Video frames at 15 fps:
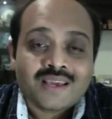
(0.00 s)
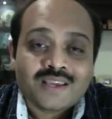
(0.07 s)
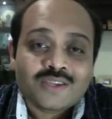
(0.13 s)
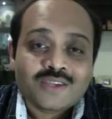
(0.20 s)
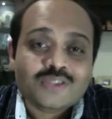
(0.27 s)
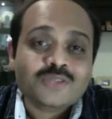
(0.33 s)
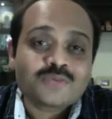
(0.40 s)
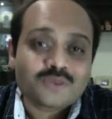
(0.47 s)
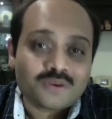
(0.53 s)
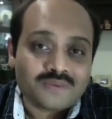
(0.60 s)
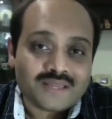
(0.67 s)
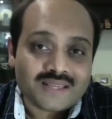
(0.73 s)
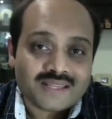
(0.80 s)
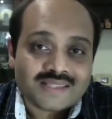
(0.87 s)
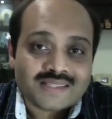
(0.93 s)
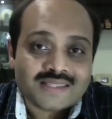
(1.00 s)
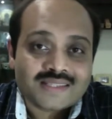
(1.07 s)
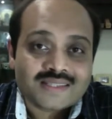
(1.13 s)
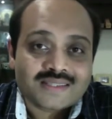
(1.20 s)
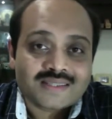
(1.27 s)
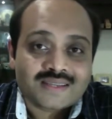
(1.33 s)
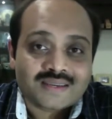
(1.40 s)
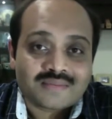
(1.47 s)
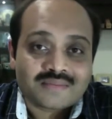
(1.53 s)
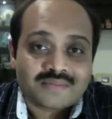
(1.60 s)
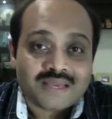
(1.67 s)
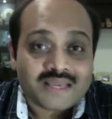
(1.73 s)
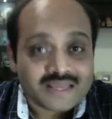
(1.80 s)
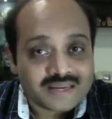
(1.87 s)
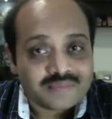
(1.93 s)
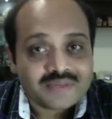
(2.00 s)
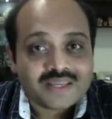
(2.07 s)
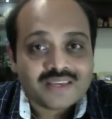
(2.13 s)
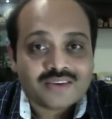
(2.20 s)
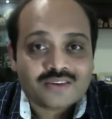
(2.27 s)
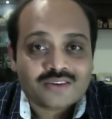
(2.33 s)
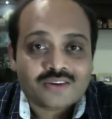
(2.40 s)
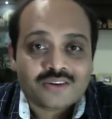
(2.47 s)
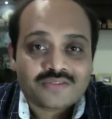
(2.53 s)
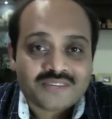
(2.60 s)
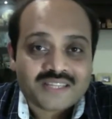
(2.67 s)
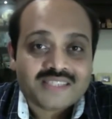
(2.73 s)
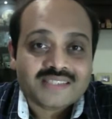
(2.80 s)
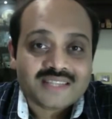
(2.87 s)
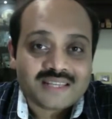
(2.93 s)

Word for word: you should probably consider encrypting your confidential